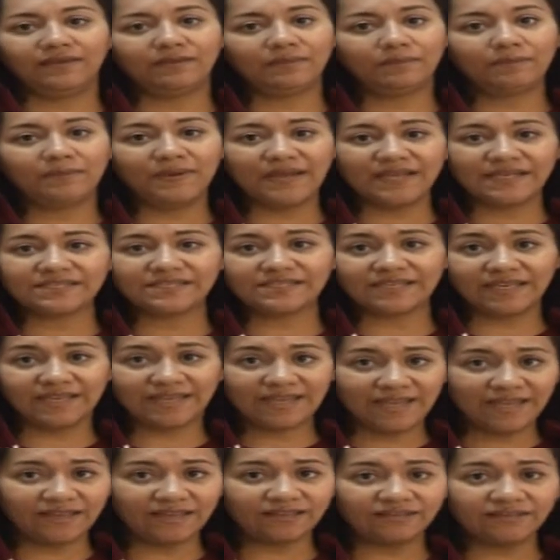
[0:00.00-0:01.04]
plastic
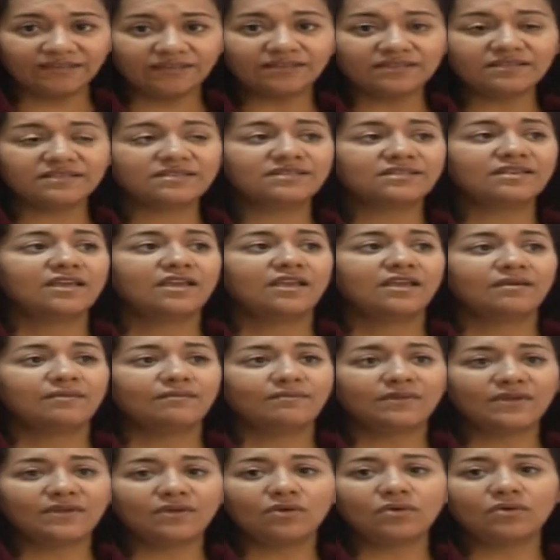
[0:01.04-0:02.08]
handles
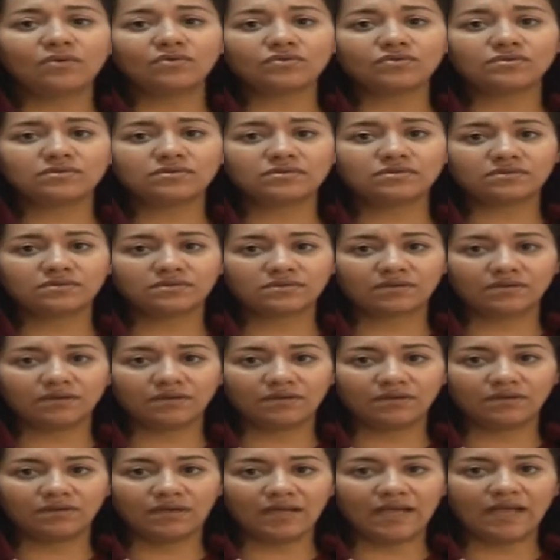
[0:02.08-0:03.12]
because
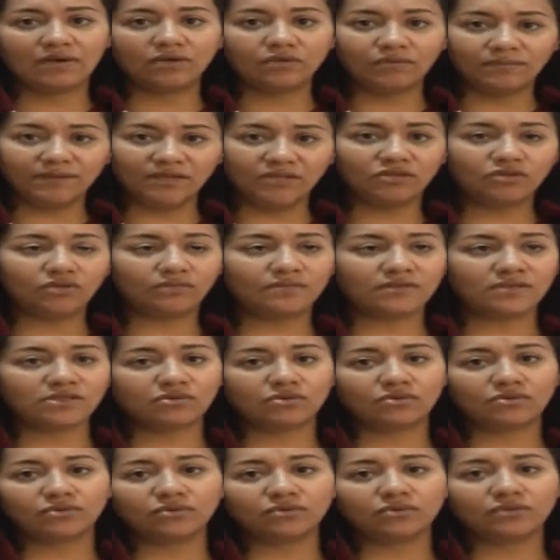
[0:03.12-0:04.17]
aluminum is
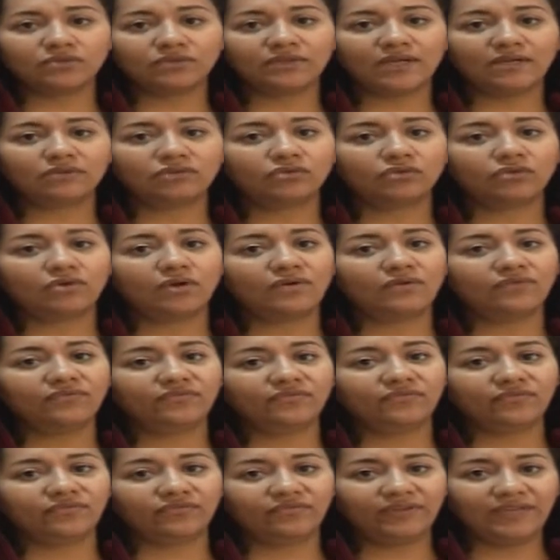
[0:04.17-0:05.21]
good conductor of
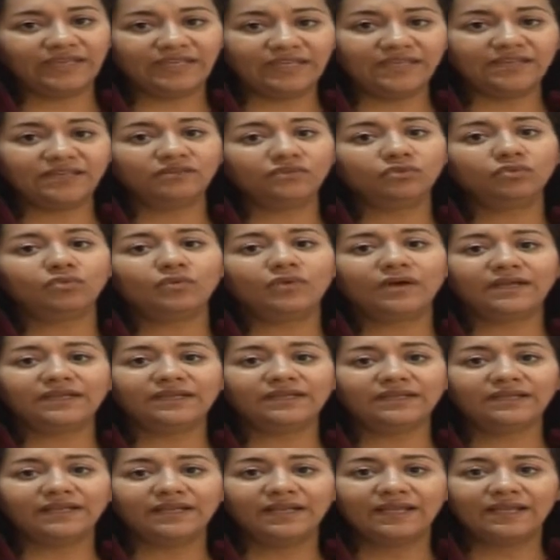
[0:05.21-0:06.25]
heat
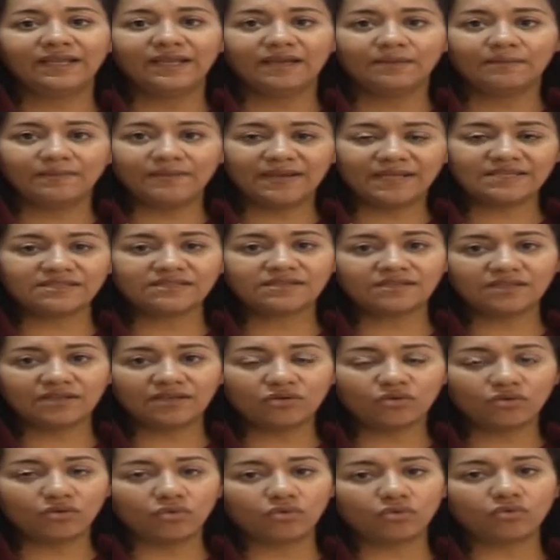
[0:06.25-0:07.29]
while plastic
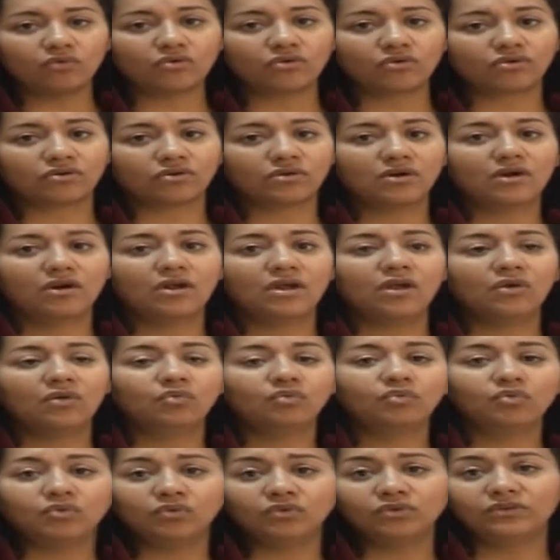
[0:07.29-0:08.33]
or
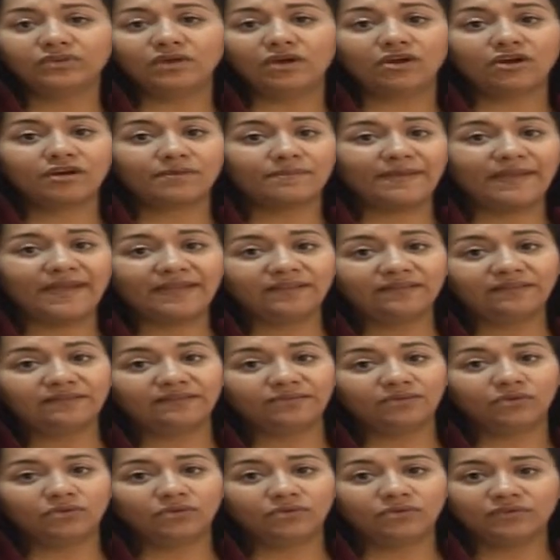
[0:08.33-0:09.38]
wood are bad
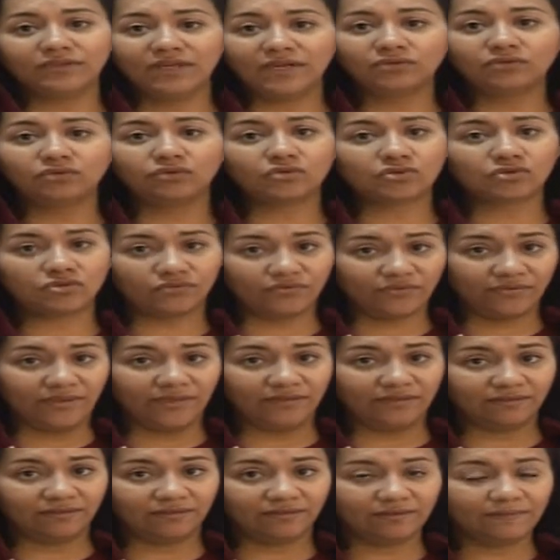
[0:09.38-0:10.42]
conductors of
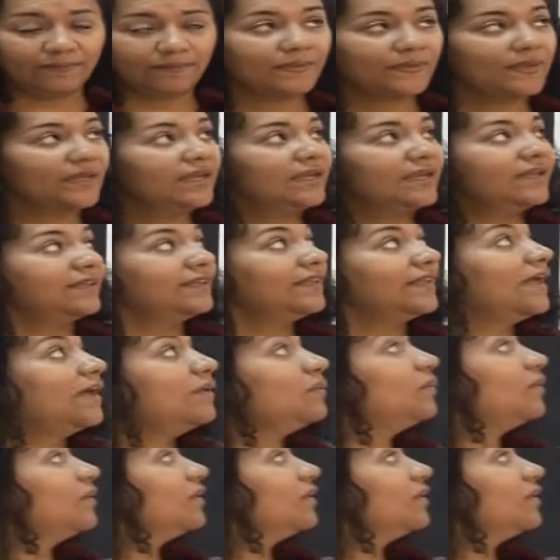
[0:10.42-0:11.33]
heat. Now we